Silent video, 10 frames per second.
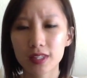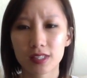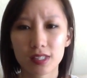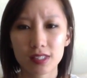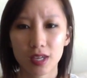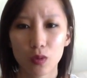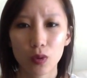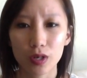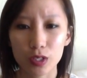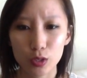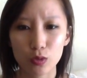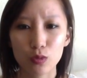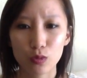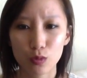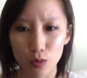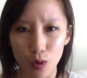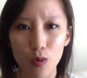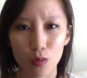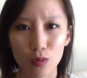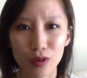This is like where you
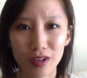grow,